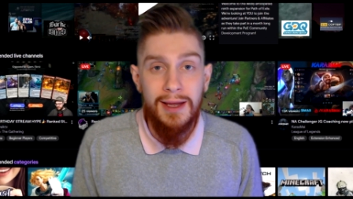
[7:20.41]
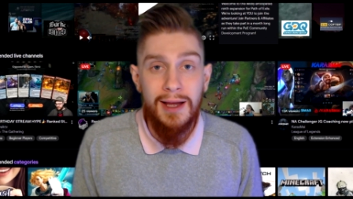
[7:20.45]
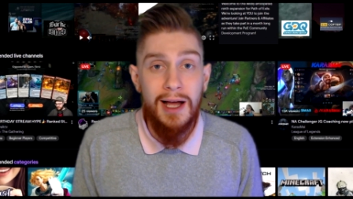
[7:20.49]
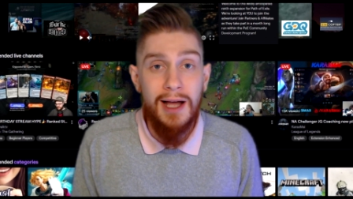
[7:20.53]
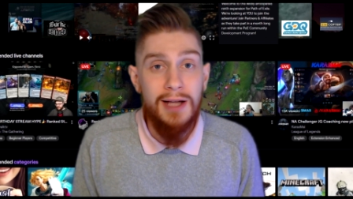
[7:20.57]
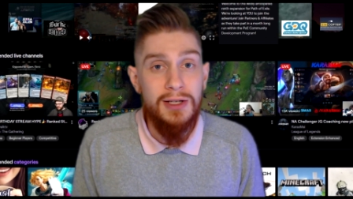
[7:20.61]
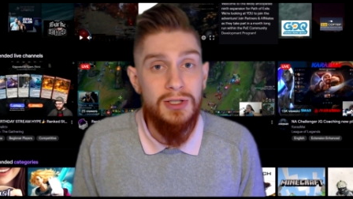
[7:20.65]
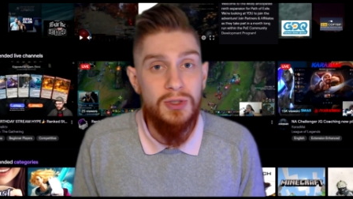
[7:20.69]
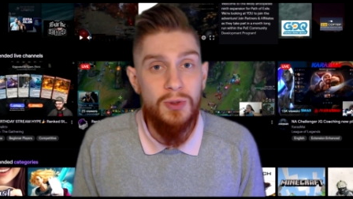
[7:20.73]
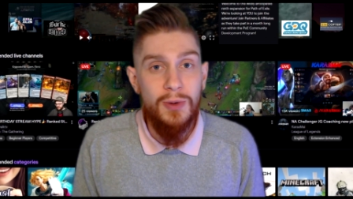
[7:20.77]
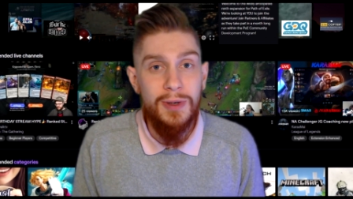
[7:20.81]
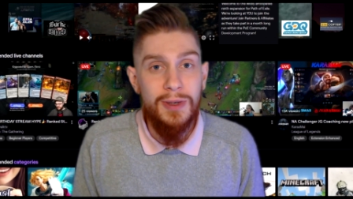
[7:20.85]

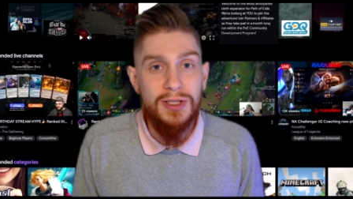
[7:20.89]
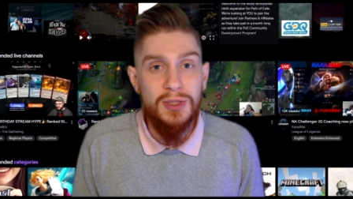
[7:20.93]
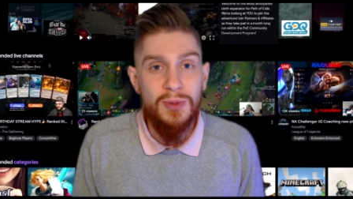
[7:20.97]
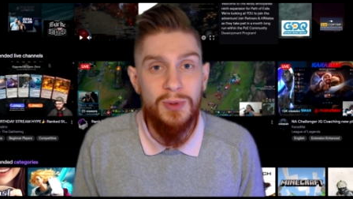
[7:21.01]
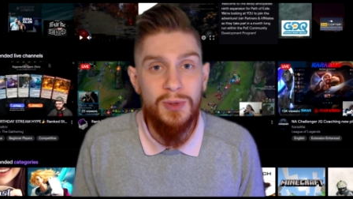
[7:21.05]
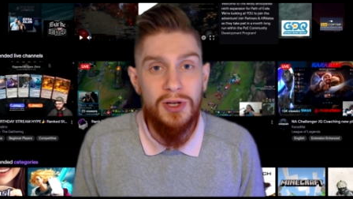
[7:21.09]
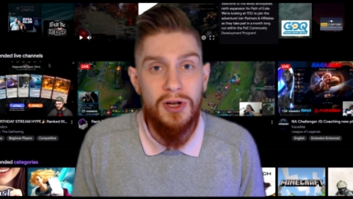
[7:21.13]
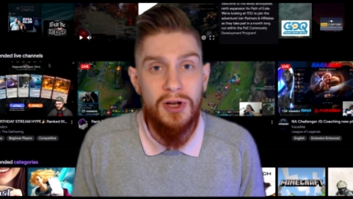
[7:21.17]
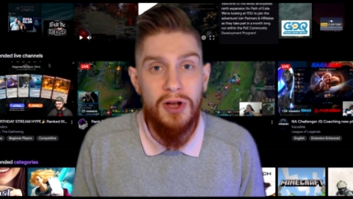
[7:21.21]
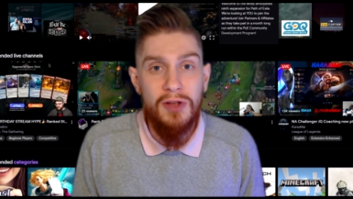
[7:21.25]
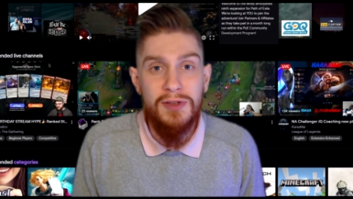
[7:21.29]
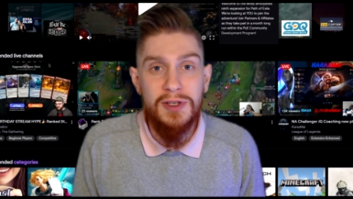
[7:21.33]
On Twitch,
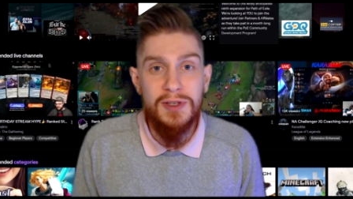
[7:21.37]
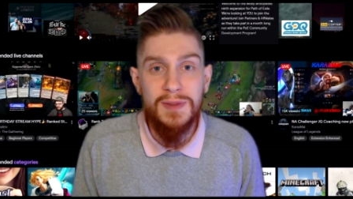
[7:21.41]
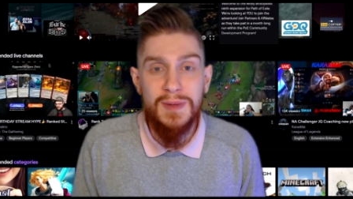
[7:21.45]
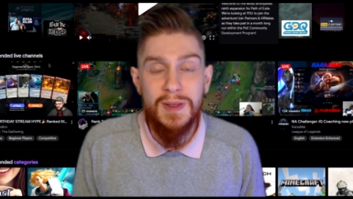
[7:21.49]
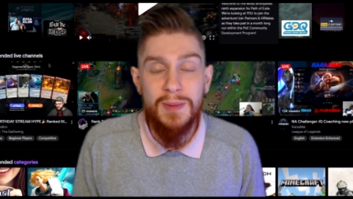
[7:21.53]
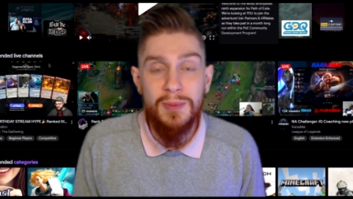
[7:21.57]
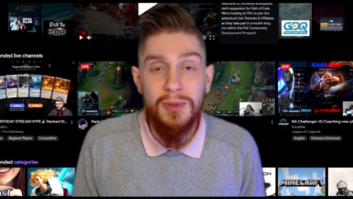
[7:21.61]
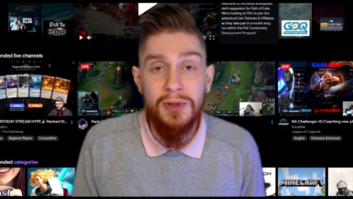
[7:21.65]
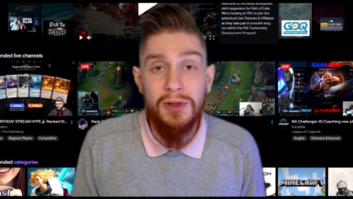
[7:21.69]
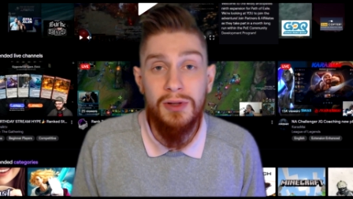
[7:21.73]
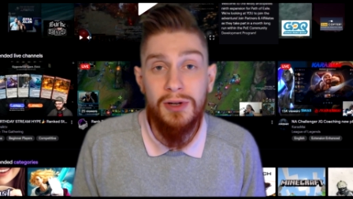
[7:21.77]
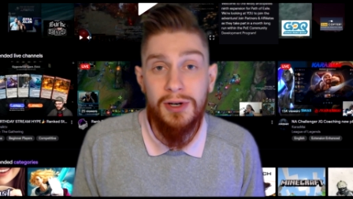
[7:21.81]
we call those
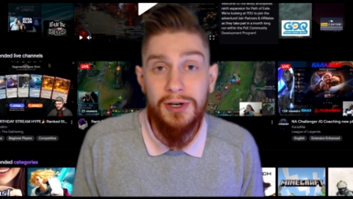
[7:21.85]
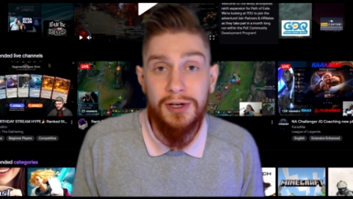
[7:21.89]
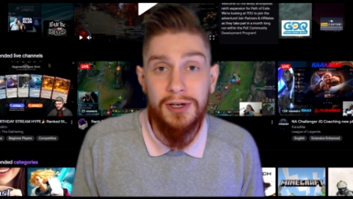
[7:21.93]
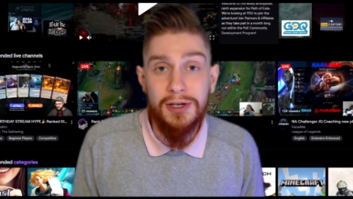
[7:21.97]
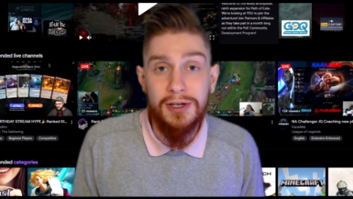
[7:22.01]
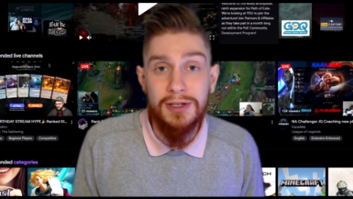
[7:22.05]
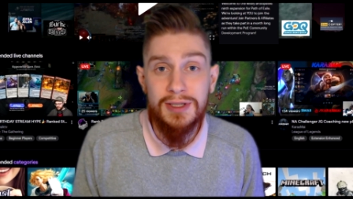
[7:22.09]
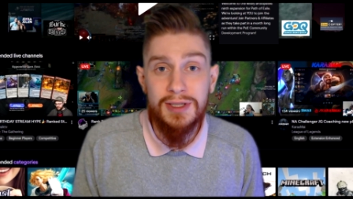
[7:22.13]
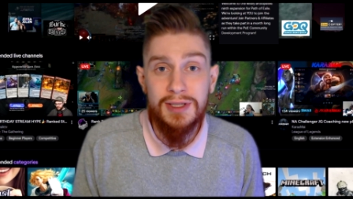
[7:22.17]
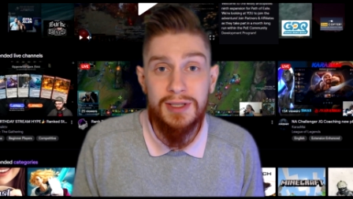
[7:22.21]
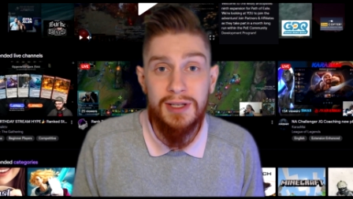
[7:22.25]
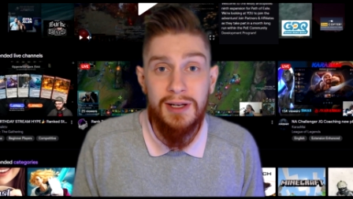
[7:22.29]
people
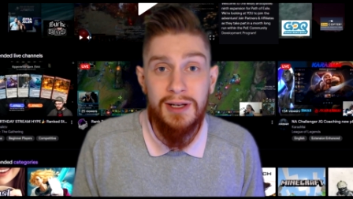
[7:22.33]
lurkers.